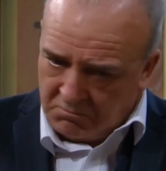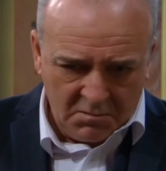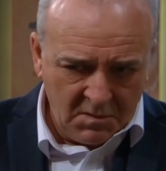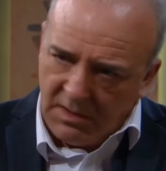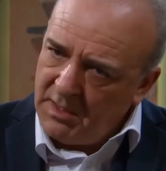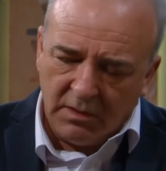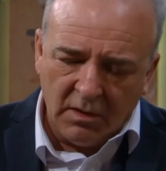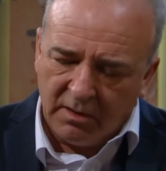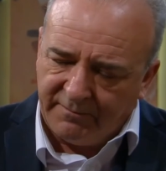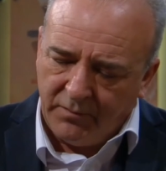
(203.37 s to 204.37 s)
need
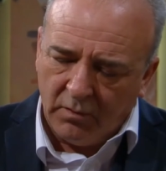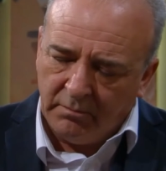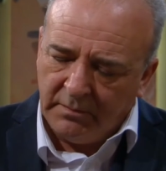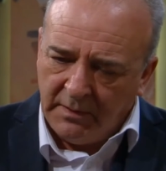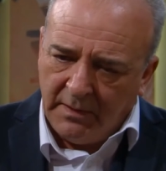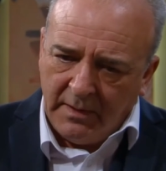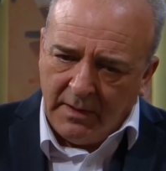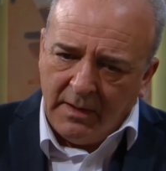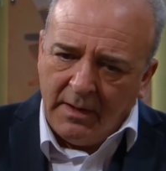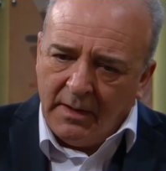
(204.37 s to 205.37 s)
not form
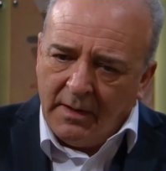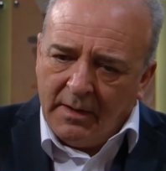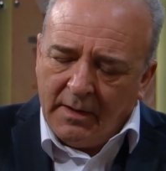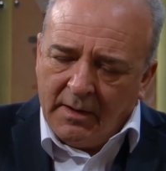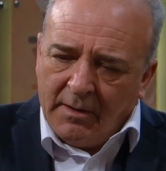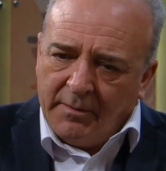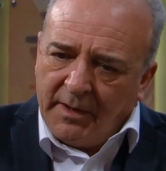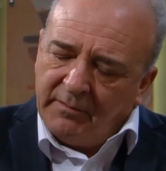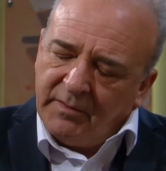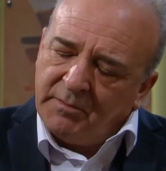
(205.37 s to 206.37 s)

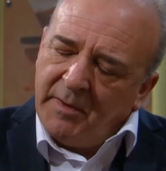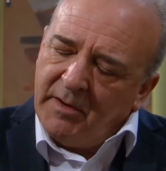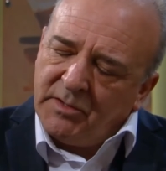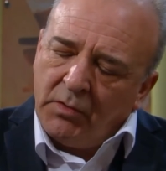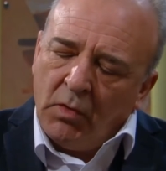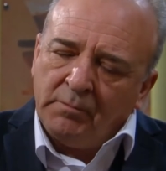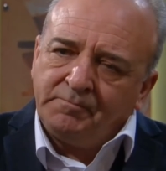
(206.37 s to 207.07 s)
part of this marriage at all.